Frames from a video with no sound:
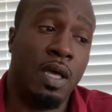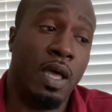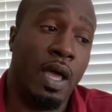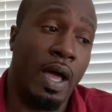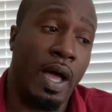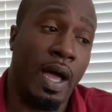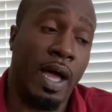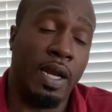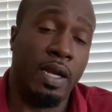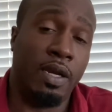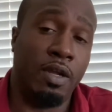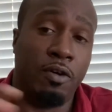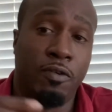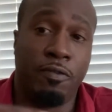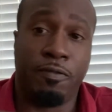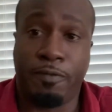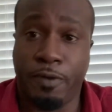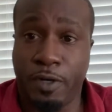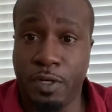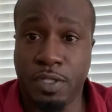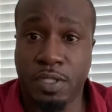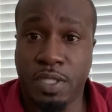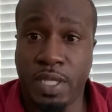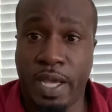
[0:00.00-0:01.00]
I know
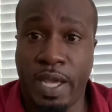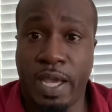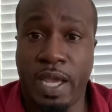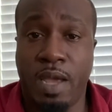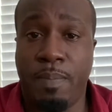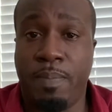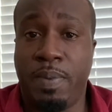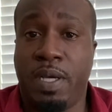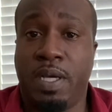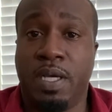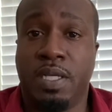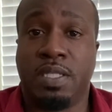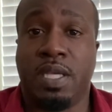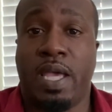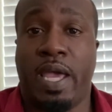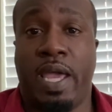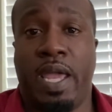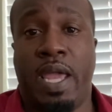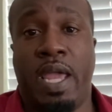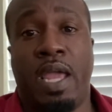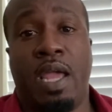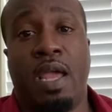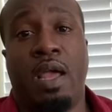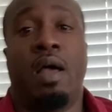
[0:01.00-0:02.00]
firsthand because
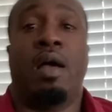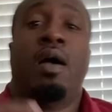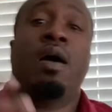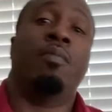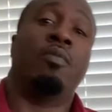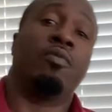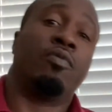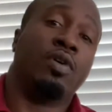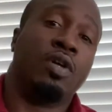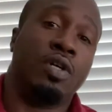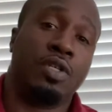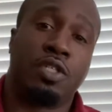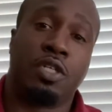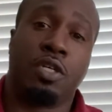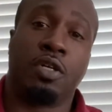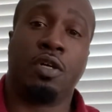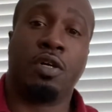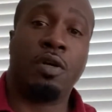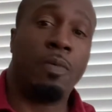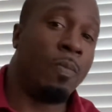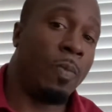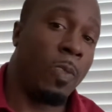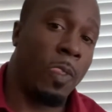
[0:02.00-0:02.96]
I'm a realtor